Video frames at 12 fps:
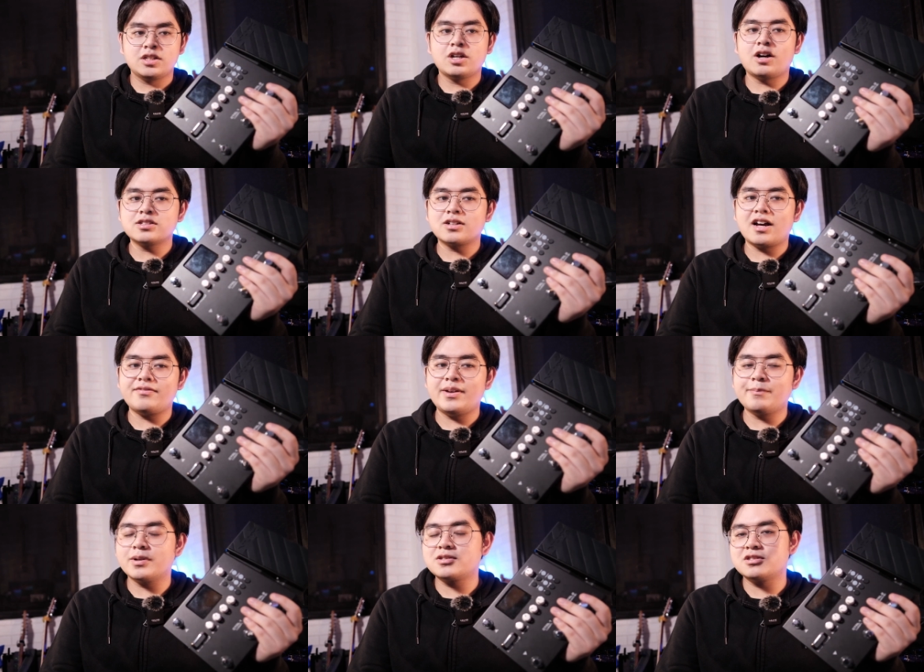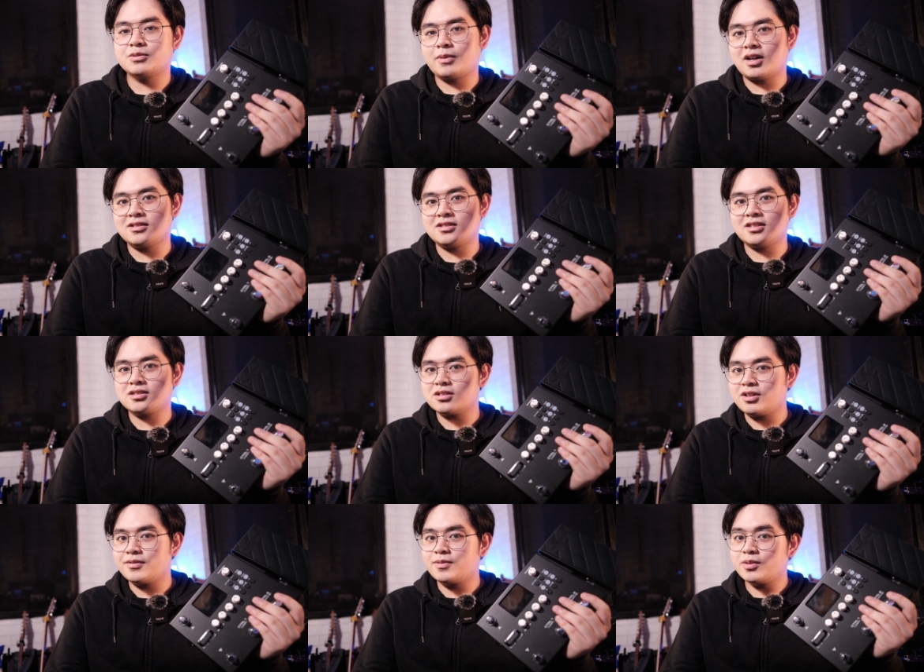You also have impulse responses
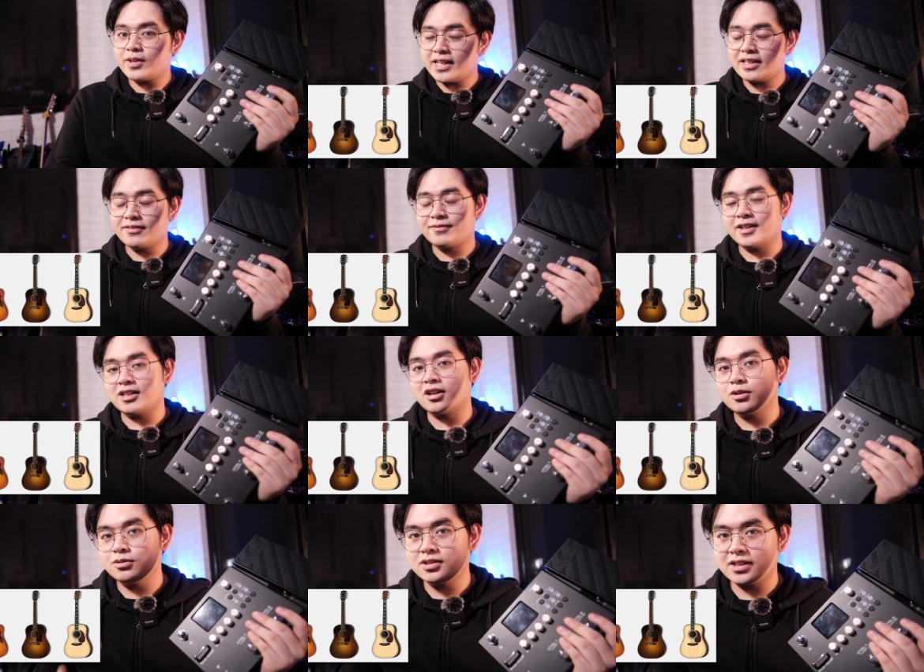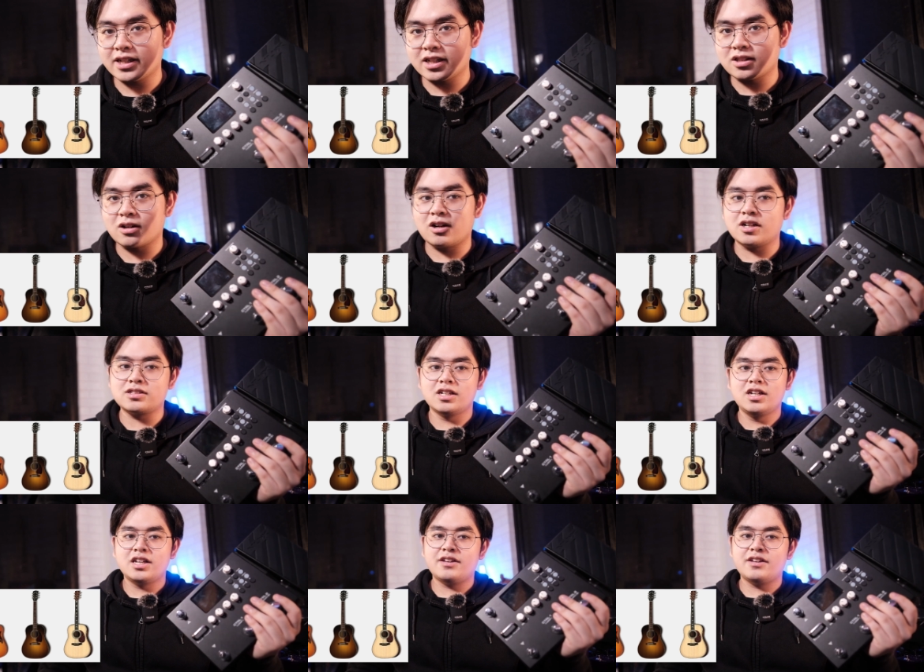of 3 different acoustic guitars